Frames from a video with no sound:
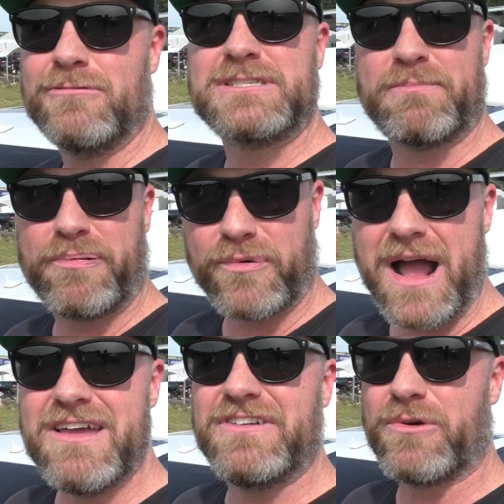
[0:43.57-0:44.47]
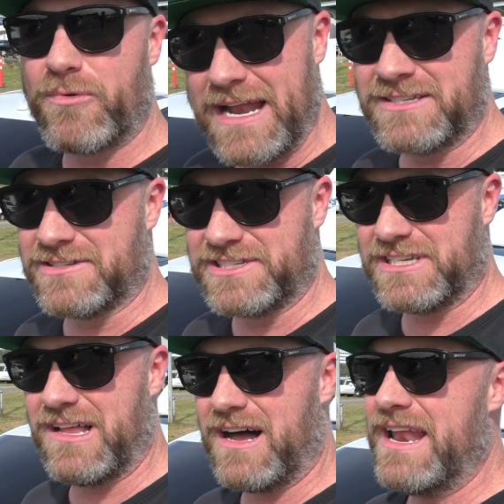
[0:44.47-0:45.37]
out to private rentals a
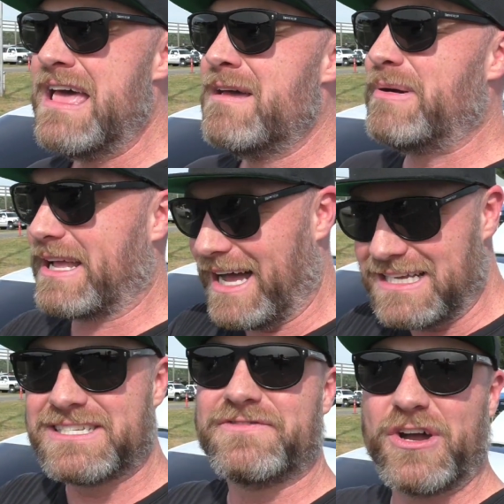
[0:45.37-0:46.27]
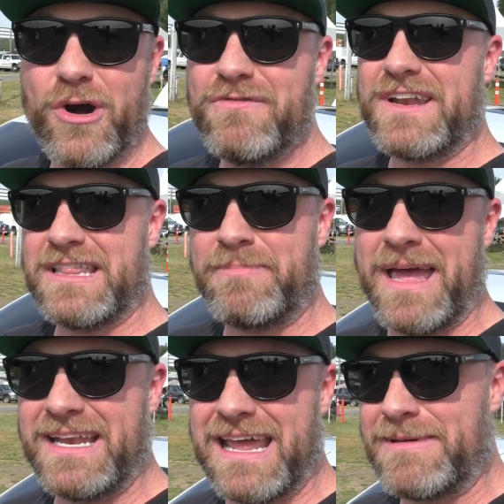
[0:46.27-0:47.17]
lot because of COVID and the
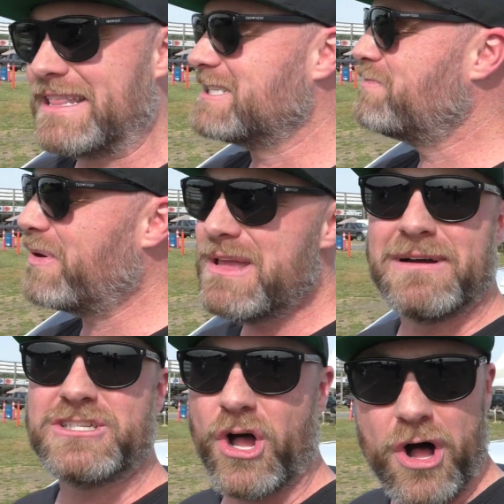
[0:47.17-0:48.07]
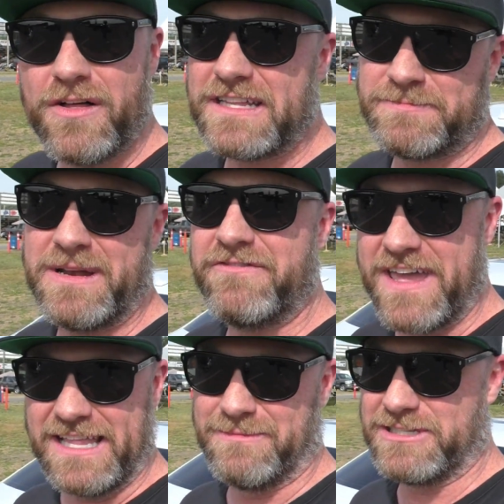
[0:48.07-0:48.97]
pandemic. That's pretty much all that's been
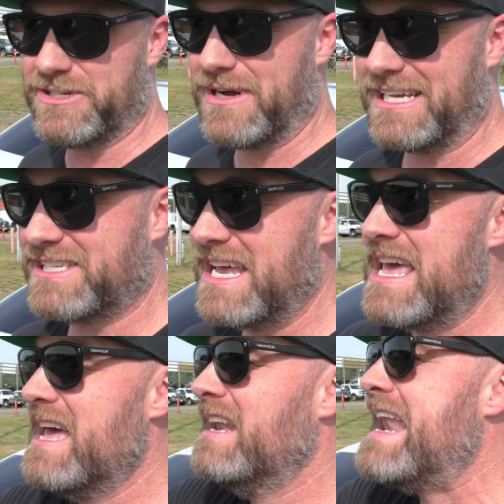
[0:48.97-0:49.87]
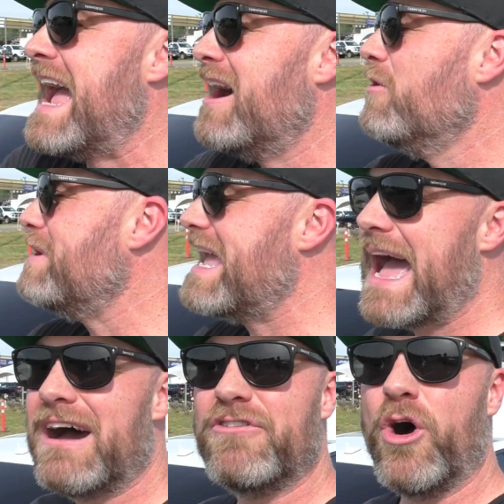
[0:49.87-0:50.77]
available to us. Now we
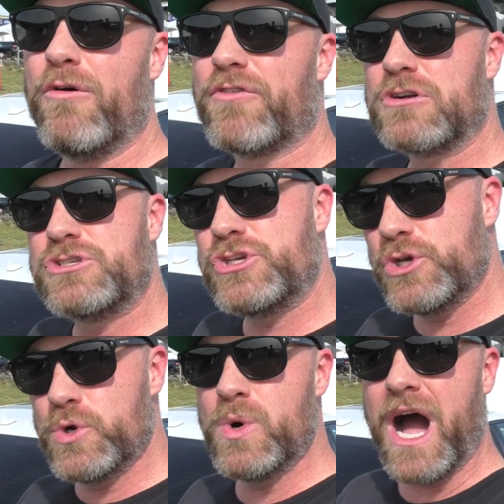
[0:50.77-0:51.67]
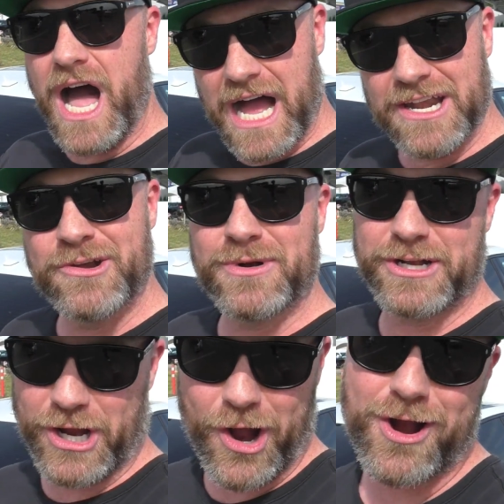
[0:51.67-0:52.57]
have over 200
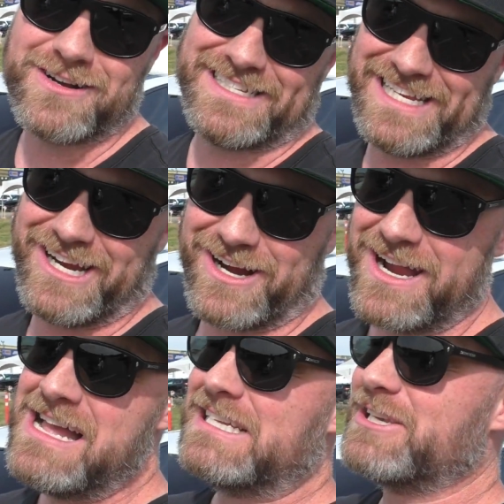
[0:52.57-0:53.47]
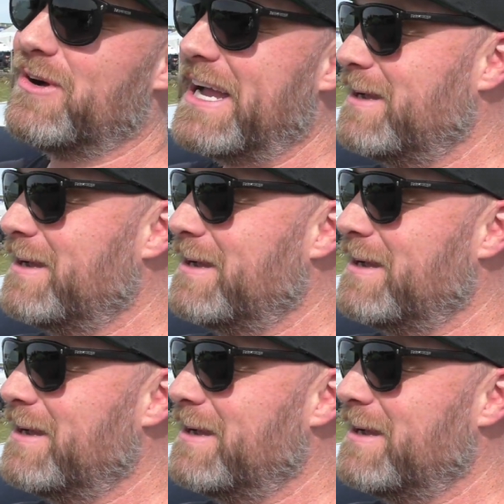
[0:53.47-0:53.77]
cars here, so I